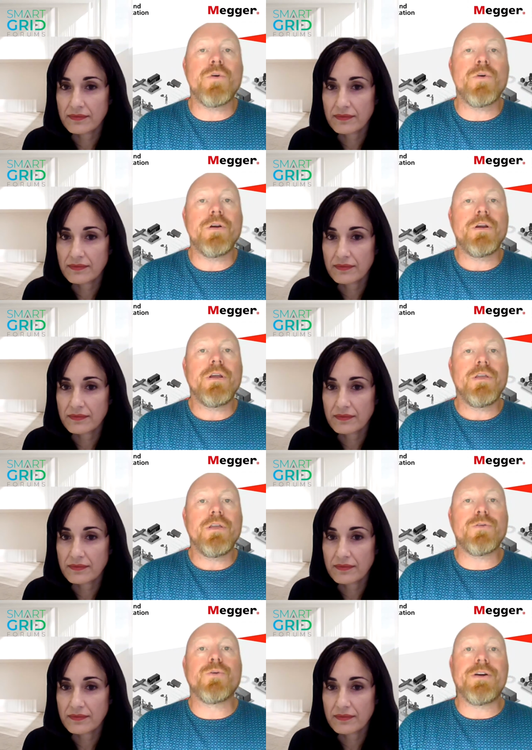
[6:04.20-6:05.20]
Speaker 1: more
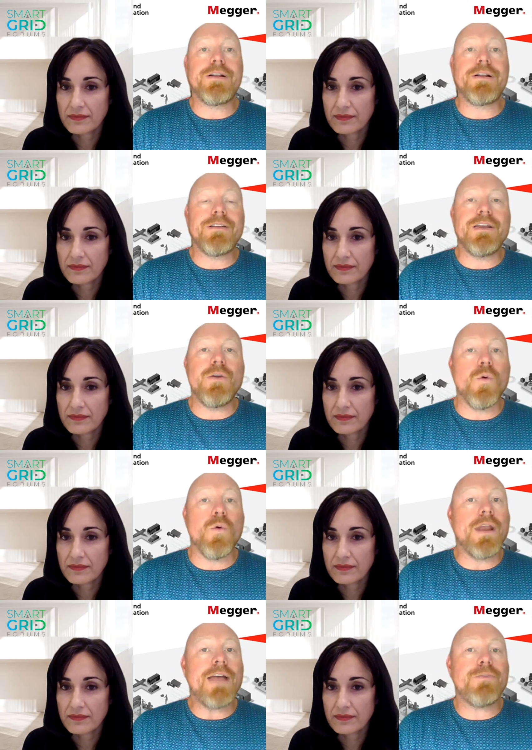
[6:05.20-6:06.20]
thorough in
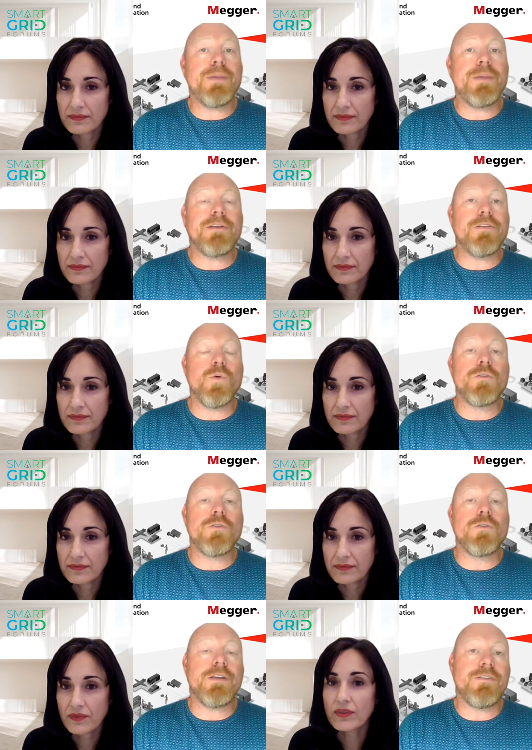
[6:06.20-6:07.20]
all aspects and
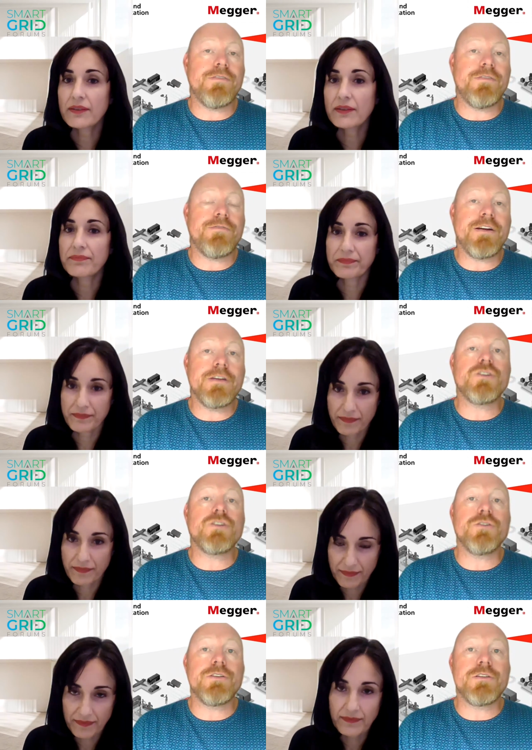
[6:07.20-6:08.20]
also test the
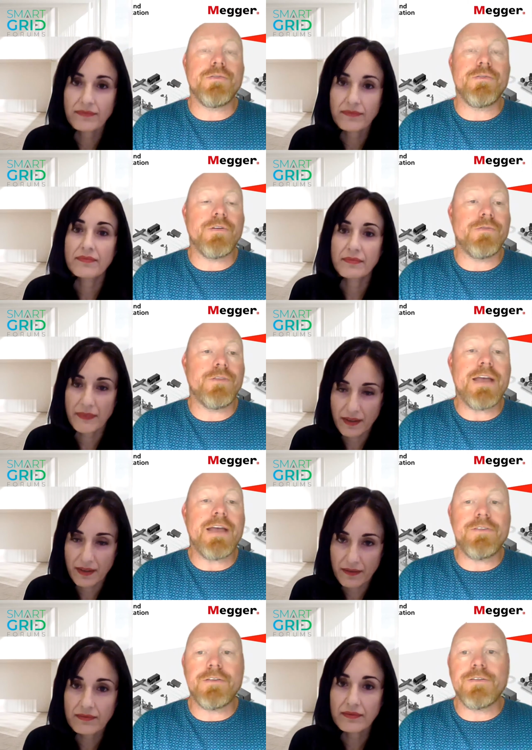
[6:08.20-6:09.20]
functions of, of the
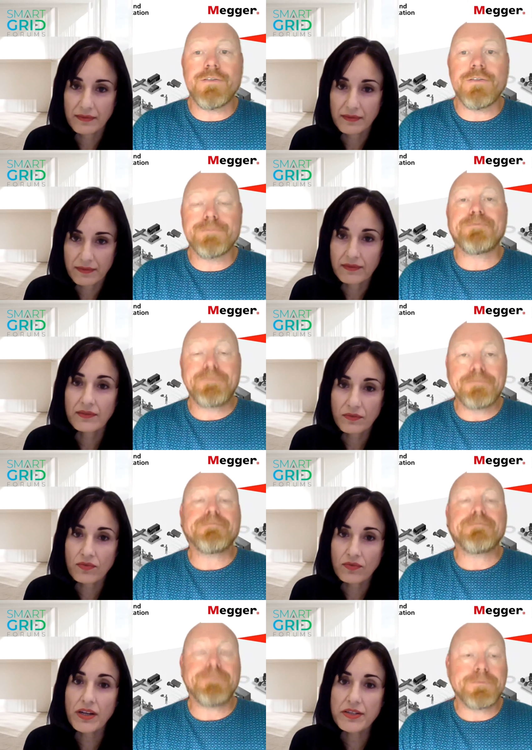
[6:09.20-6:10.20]
assets.
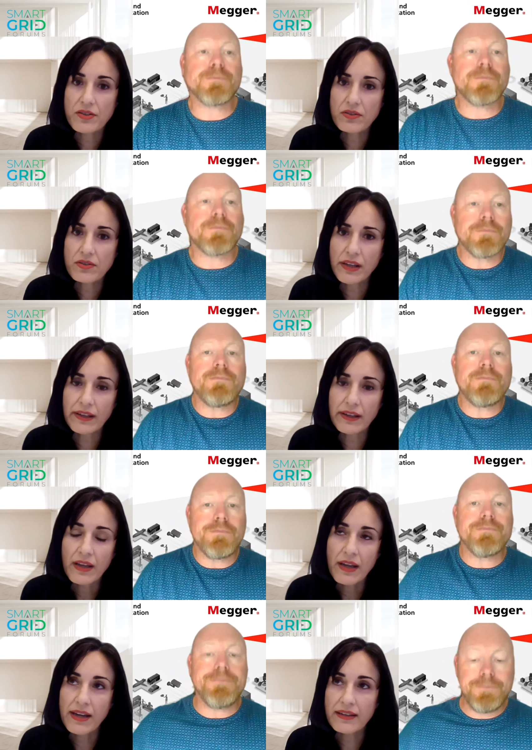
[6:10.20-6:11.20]
Speaker 2: Right, okay.
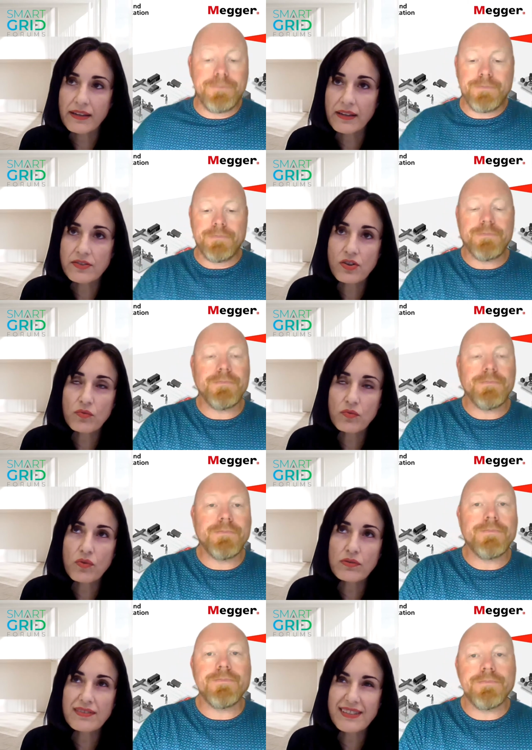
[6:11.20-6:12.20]
And so,
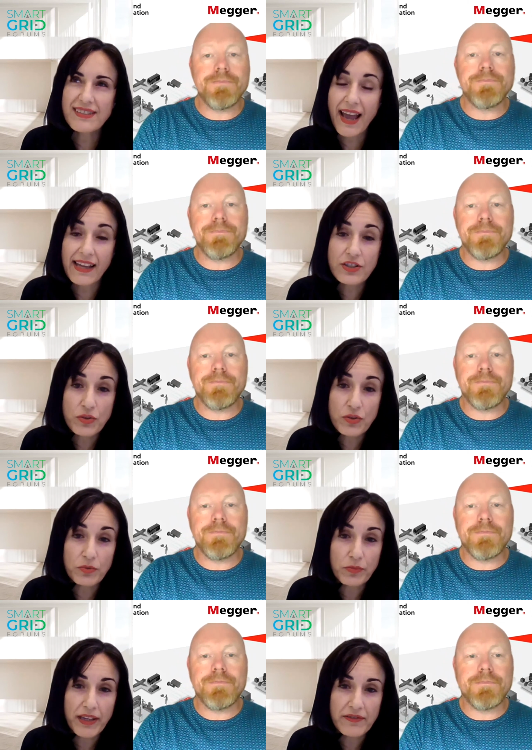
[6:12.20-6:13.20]
what
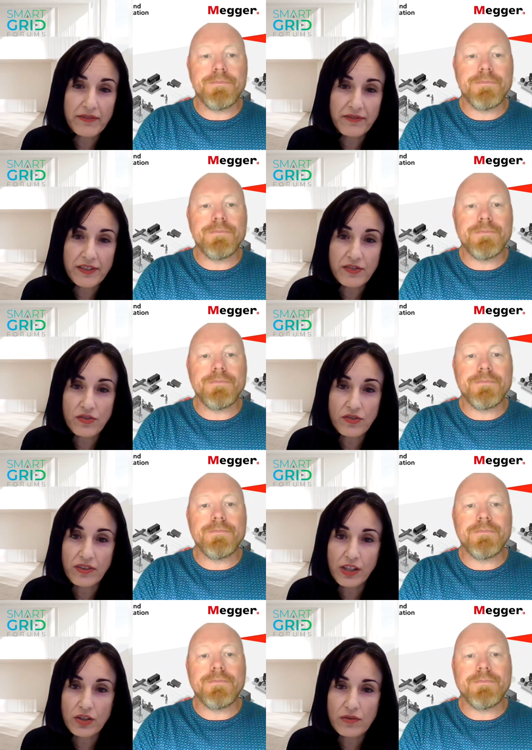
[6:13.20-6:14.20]
tangible benefits do you
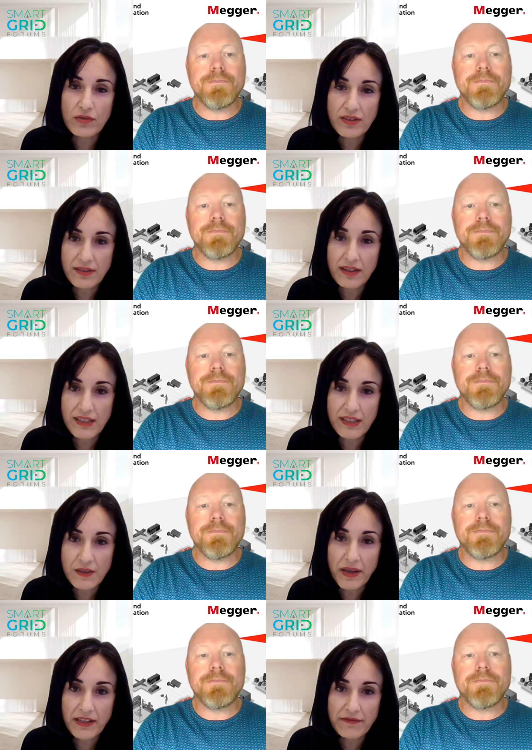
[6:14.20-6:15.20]
think users can
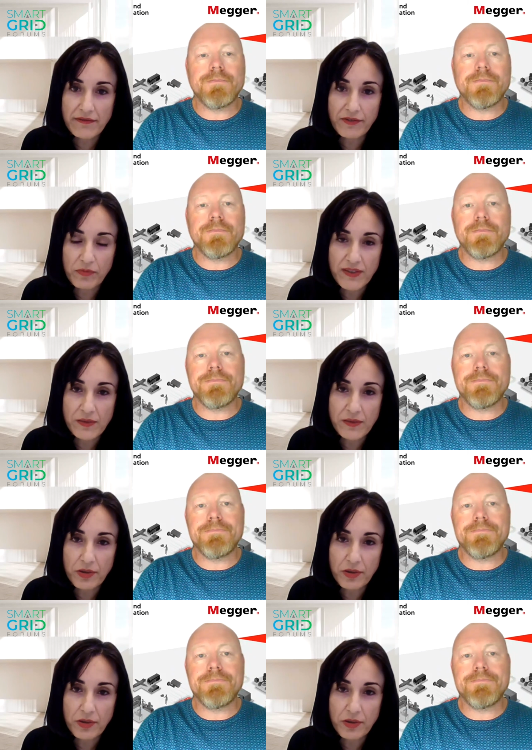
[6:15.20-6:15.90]
expect from this